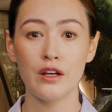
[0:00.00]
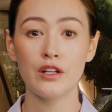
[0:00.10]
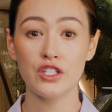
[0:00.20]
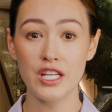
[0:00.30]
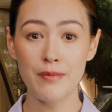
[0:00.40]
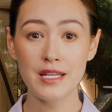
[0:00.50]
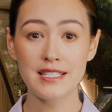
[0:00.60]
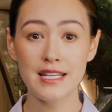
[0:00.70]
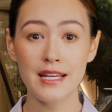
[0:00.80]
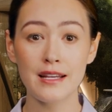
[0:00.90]

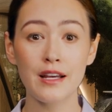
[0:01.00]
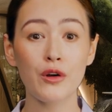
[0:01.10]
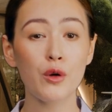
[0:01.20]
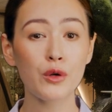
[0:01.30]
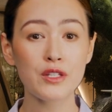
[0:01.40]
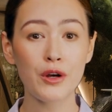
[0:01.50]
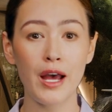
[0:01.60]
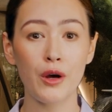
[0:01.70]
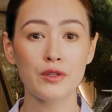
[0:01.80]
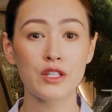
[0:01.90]
GPT can also
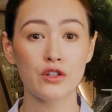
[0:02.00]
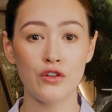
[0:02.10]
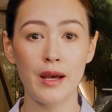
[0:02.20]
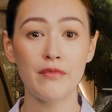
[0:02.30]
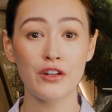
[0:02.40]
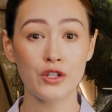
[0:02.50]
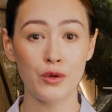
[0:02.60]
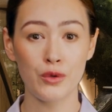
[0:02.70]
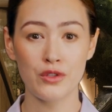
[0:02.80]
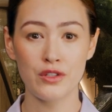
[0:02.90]
help describe
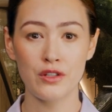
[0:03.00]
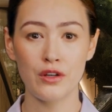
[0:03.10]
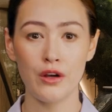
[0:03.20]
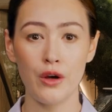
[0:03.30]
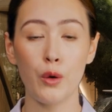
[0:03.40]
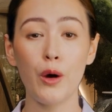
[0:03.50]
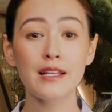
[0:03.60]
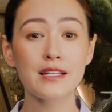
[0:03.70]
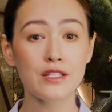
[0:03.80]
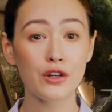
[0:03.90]
visuals. While
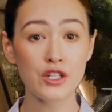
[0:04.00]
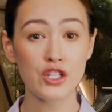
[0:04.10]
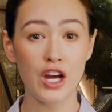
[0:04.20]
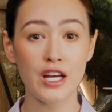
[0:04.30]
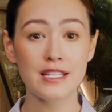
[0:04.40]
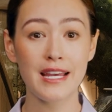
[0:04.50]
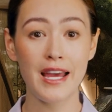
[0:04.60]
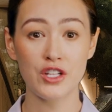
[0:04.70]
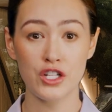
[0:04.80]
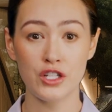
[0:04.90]
it's not a charting
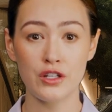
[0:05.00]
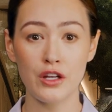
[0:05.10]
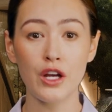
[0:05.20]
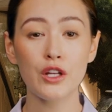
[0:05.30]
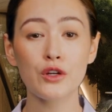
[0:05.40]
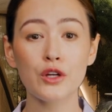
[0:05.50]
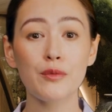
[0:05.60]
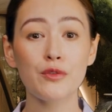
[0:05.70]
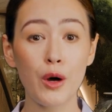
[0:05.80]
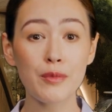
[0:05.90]
engine, you can
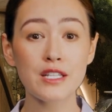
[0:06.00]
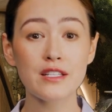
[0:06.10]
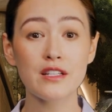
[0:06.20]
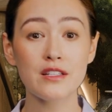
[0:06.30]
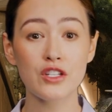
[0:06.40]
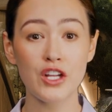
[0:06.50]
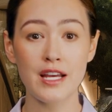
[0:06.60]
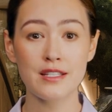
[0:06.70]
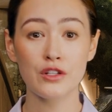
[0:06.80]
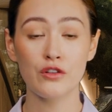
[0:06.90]
prompt it to
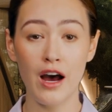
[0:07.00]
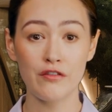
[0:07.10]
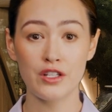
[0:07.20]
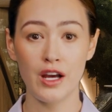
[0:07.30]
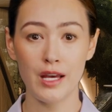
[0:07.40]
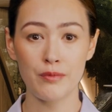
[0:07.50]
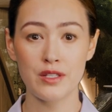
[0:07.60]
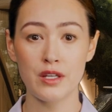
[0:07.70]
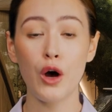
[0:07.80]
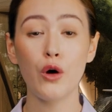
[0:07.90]
suggest graph
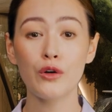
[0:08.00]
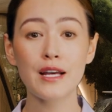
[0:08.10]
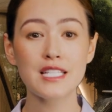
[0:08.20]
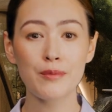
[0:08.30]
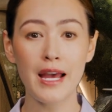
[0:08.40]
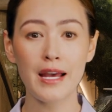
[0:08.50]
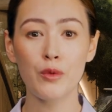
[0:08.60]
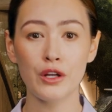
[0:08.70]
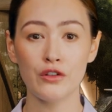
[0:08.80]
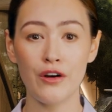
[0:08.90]
types or explain
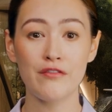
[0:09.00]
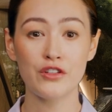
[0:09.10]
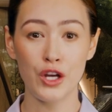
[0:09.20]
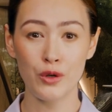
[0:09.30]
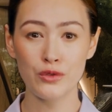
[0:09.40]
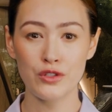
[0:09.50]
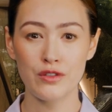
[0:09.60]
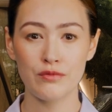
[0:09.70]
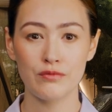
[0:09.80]
what a graph shows.